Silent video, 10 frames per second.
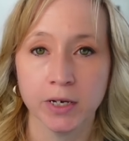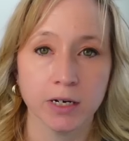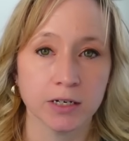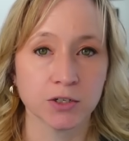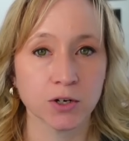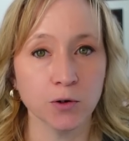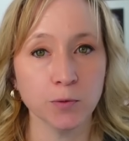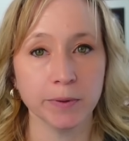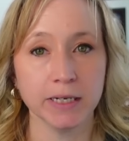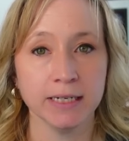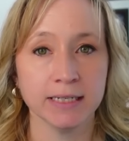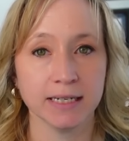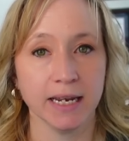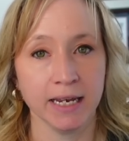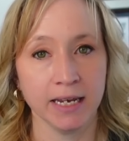A scope is
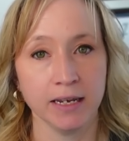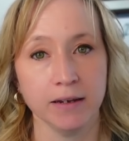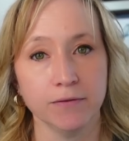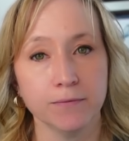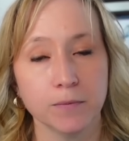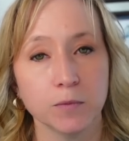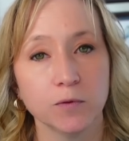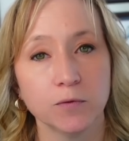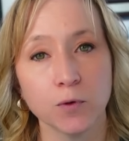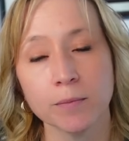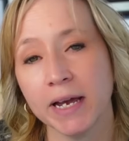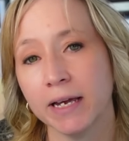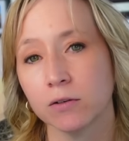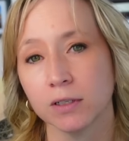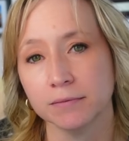a format
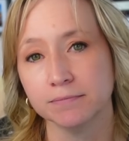or